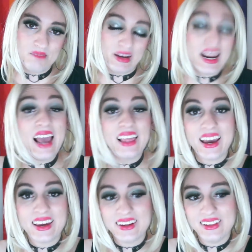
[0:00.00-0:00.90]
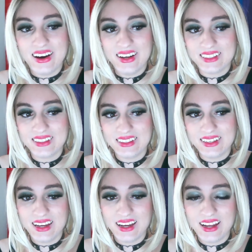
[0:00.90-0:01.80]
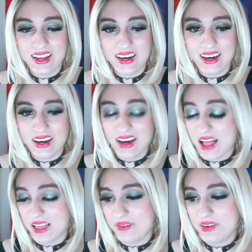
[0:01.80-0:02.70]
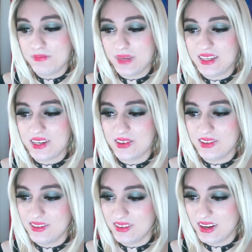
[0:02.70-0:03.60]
but I like it a lot. I'll give it a B tier.